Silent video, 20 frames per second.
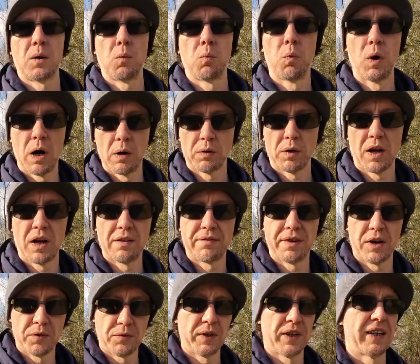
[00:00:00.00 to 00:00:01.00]
wildlife
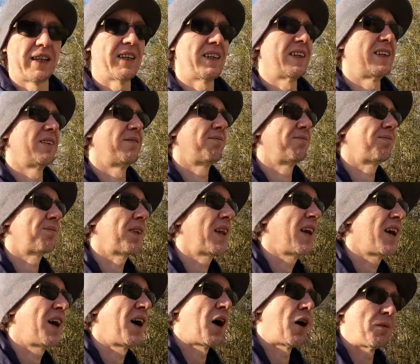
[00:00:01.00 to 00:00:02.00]
only.
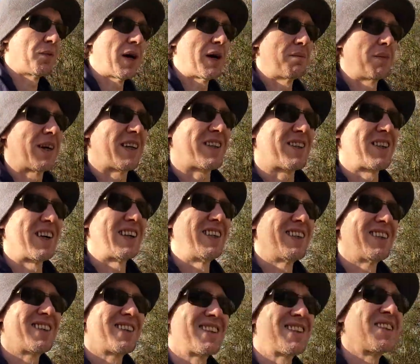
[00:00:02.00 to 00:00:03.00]
Hope that makes
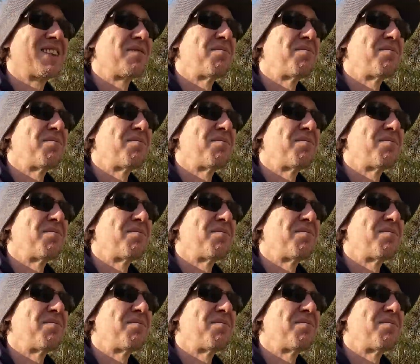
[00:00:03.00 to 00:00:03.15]
sense.